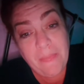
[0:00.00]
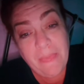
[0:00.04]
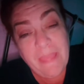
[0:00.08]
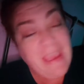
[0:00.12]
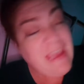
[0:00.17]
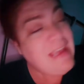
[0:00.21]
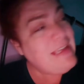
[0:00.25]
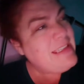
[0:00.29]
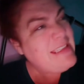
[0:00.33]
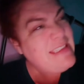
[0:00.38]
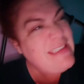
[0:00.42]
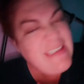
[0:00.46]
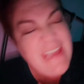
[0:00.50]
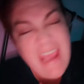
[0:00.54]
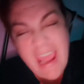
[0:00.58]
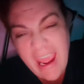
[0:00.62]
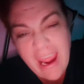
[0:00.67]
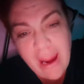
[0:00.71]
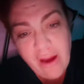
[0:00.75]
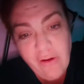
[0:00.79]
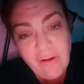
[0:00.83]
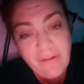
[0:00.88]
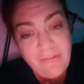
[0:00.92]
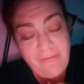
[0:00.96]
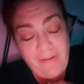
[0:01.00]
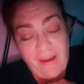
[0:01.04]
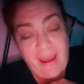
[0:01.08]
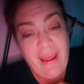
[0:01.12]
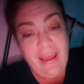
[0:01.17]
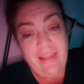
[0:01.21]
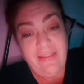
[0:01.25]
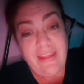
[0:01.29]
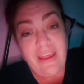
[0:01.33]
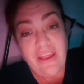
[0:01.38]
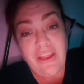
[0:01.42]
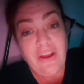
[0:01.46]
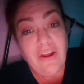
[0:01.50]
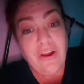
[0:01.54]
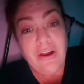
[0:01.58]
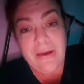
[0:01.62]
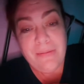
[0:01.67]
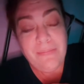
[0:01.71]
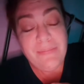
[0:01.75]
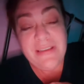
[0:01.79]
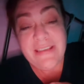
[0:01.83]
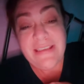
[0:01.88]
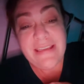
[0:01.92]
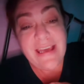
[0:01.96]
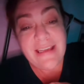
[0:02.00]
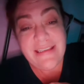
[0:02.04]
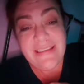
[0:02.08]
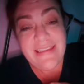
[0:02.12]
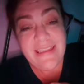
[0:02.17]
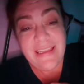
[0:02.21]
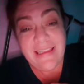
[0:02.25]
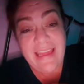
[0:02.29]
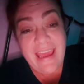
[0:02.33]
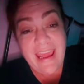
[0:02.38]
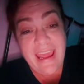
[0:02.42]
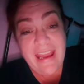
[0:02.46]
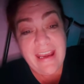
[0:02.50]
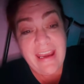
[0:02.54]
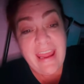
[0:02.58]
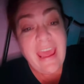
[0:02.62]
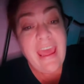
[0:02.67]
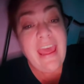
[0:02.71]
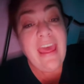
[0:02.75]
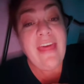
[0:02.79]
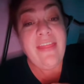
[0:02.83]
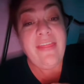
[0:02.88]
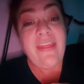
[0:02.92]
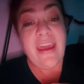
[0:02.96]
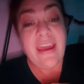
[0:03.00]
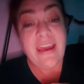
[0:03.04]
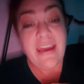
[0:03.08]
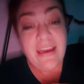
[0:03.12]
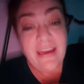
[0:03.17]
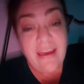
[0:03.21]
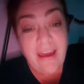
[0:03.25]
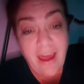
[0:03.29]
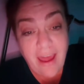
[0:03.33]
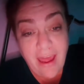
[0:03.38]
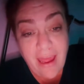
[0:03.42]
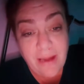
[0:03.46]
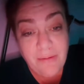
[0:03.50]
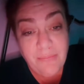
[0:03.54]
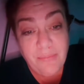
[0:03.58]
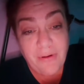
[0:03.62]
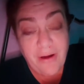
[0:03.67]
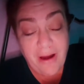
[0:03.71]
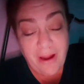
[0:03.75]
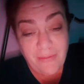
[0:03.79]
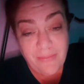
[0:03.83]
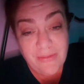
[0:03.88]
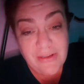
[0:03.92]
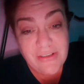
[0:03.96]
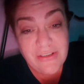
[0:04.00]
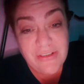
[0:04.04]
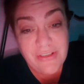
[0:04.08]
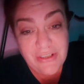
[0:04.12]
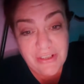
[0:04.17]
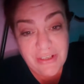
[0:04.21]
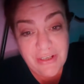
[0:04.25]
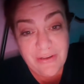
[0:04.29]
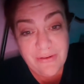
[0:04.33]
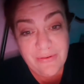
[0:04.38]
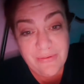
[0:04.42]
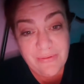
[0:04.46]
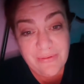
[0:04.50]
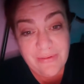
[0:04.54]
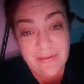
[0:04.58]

He's terrified that you're going to possess the land that God promised you.